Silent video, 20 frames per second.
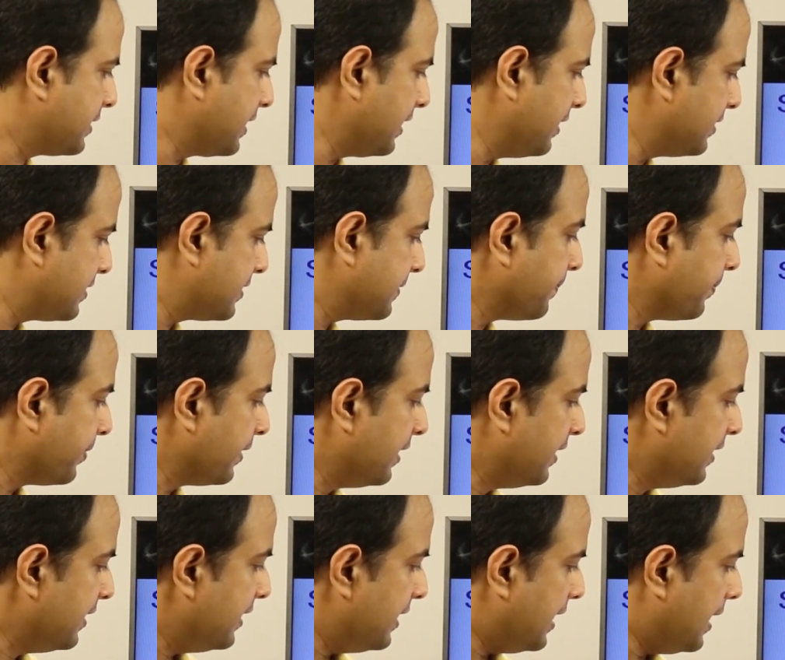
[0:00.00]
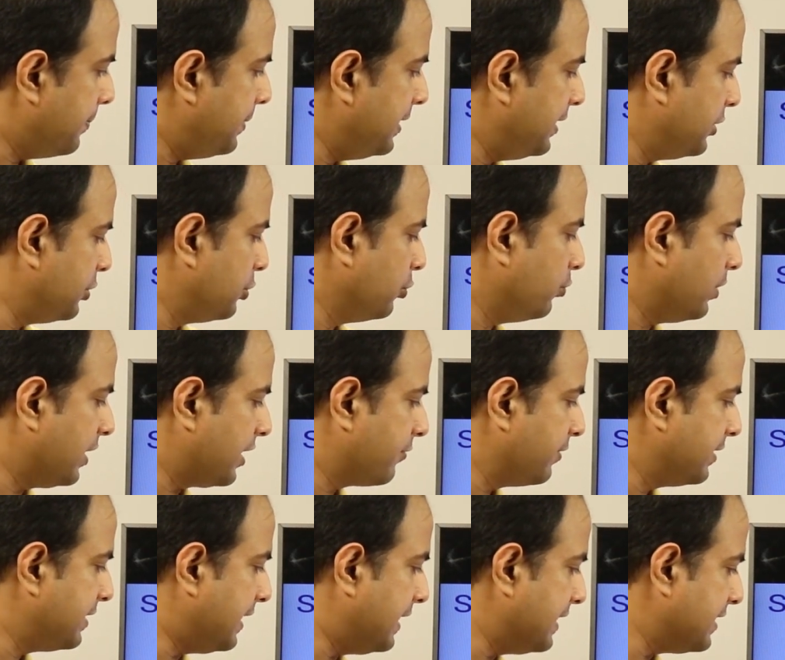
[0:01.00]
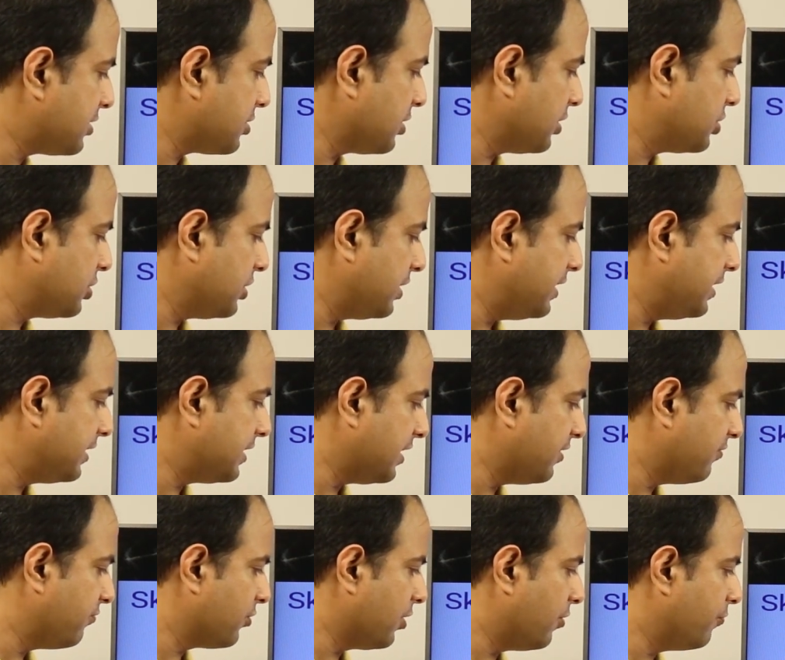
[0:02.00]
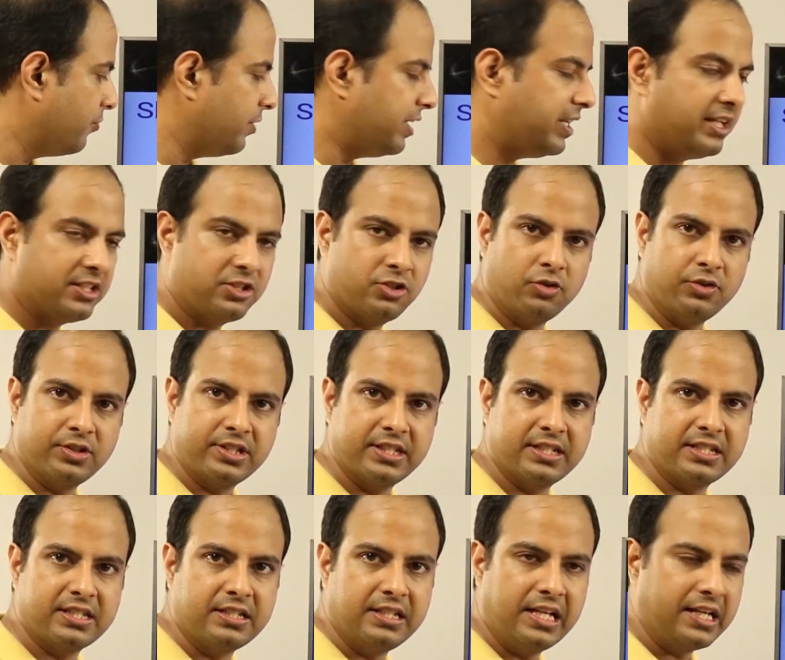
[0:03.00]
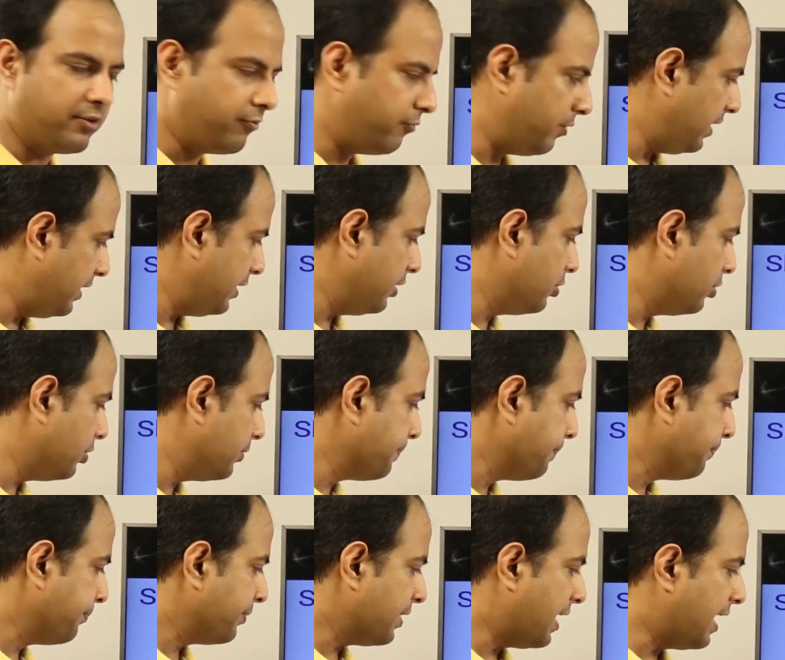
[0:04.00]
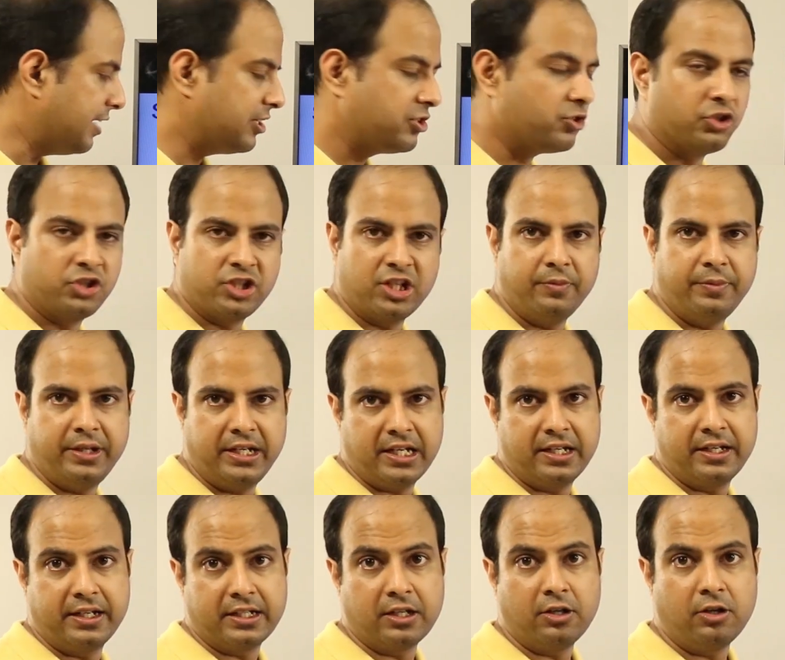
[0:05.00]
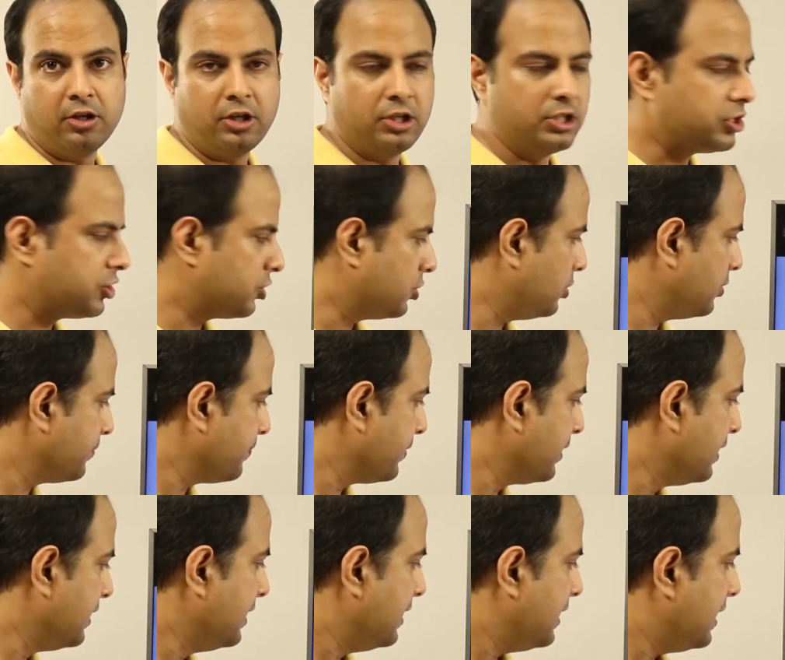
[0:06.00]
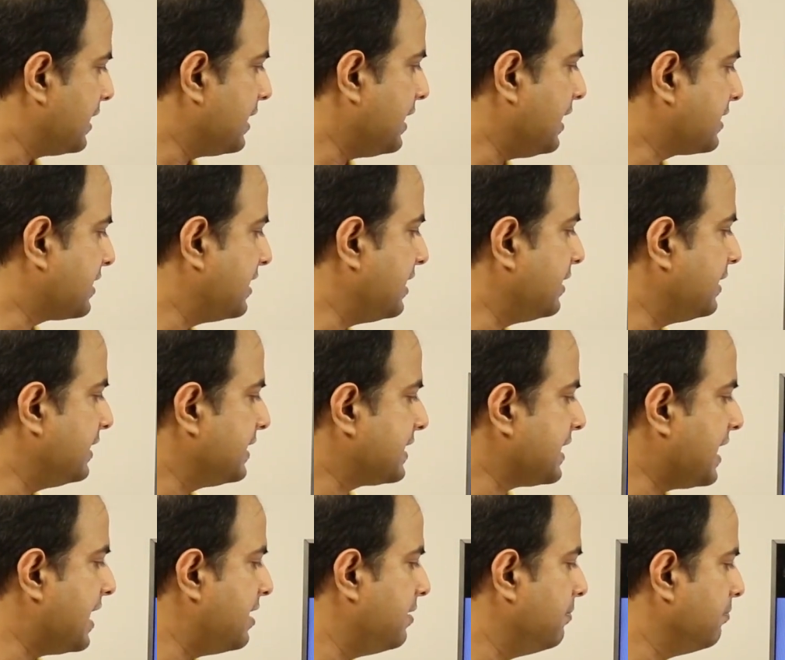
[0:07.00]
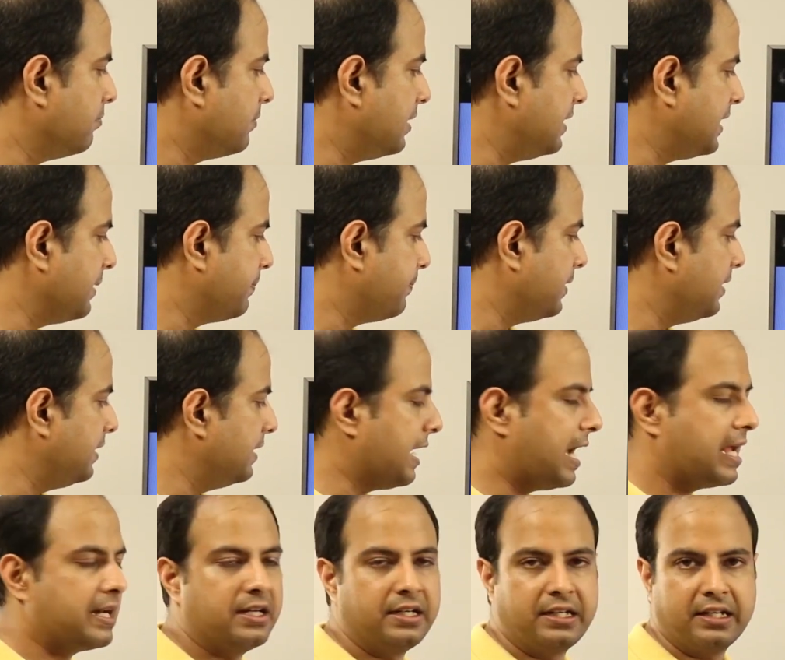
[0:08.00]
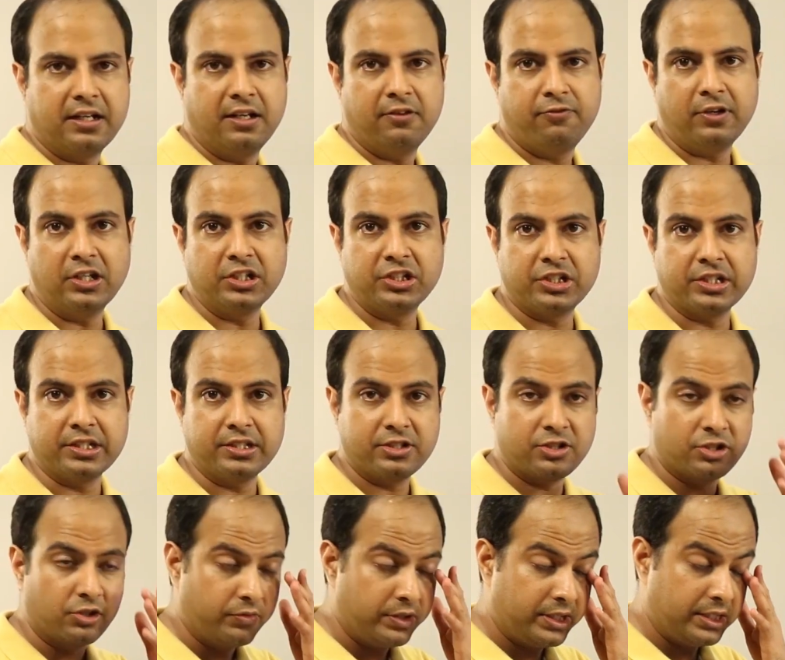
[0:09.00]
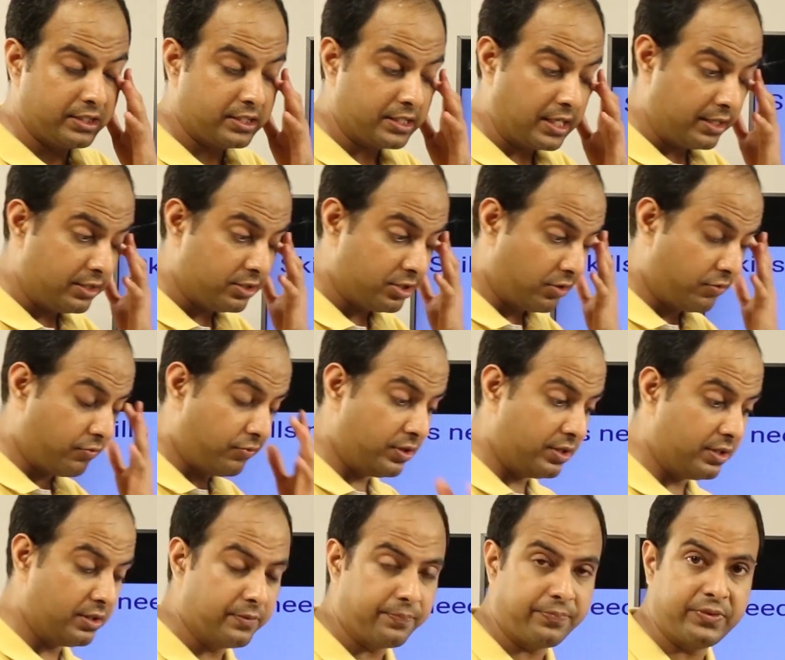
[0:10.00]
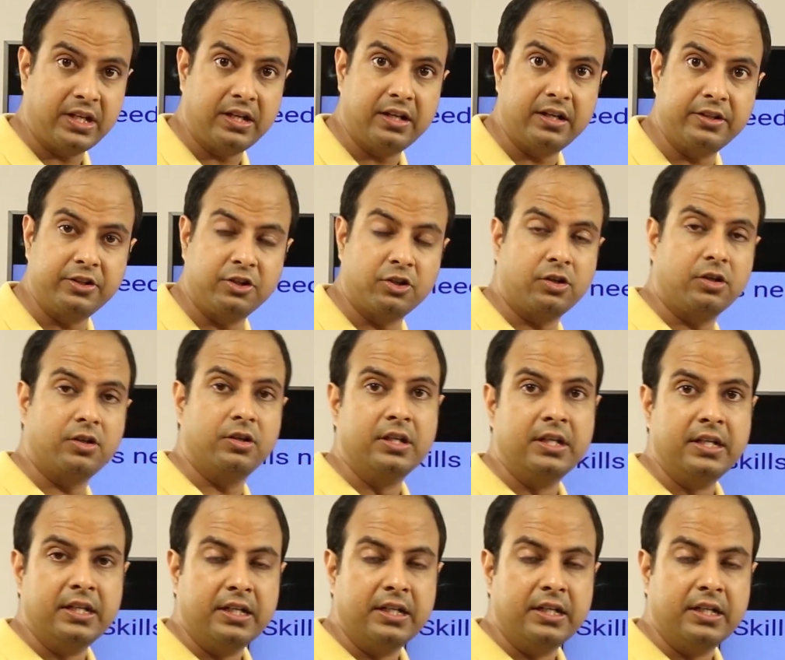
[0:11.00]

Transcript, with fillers: skills, ability to work with unstructured data from various sources like video and social media data also, and lastly, understand multiple analytical functions. So various kinds of, uh, uh, you know,